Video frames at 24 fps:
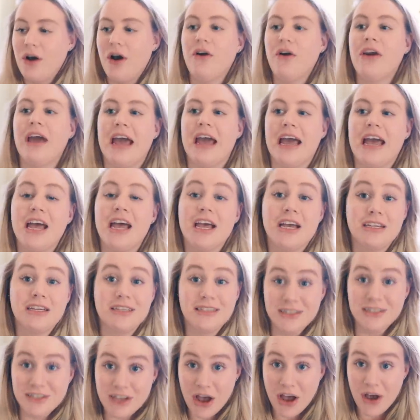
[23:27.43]
Okay.
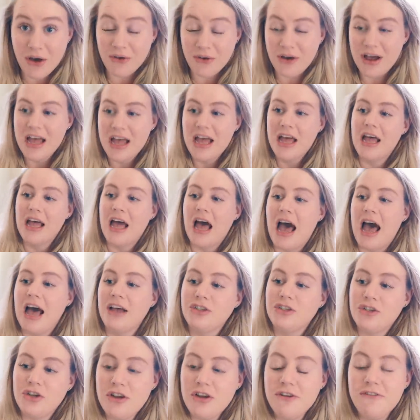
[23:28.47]
So,
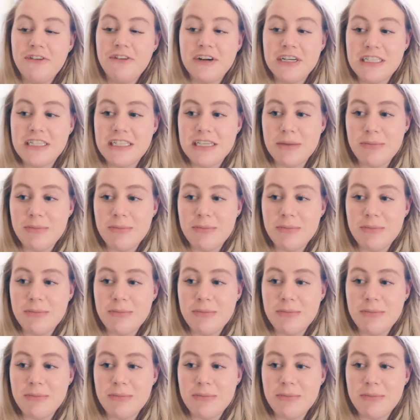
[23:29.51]
I'll show you first